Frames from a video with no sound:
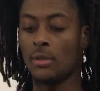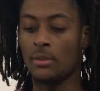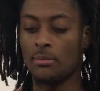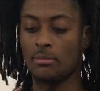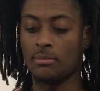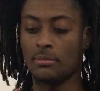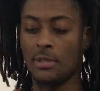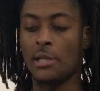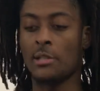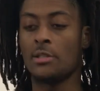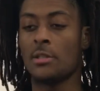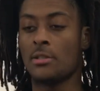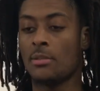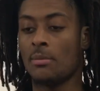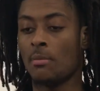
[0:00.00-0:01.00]
Um, they
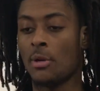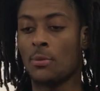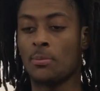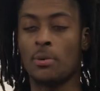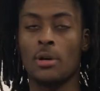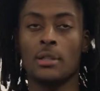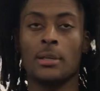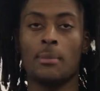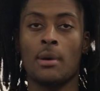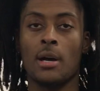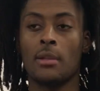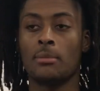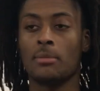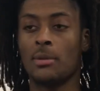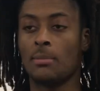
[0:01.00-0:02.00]
just most part that
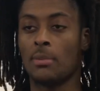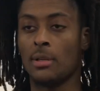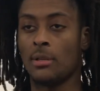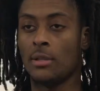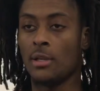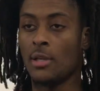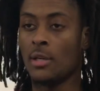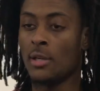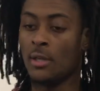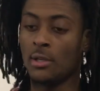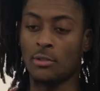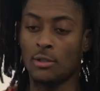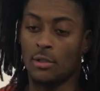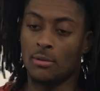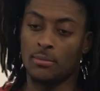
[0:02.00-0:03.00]
bother me, but
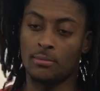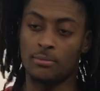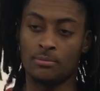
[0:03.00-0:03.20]
you know,